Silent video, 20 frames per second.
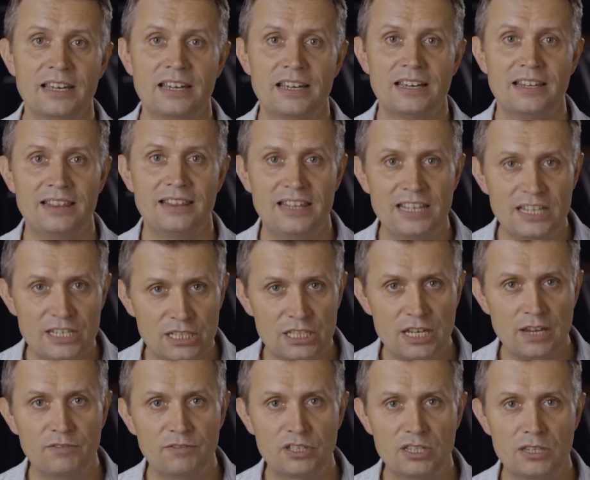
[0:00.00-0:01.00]
This
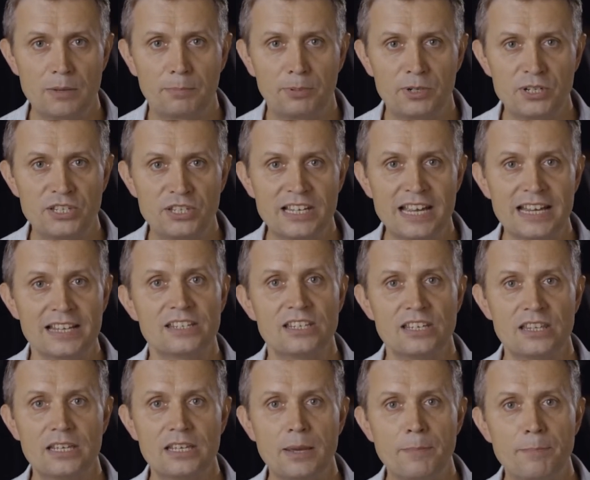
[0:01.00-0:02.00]
gives the presenter
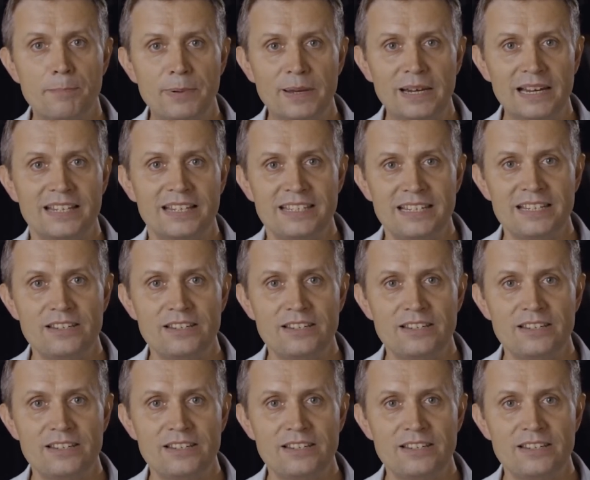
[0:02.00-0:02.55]
the ability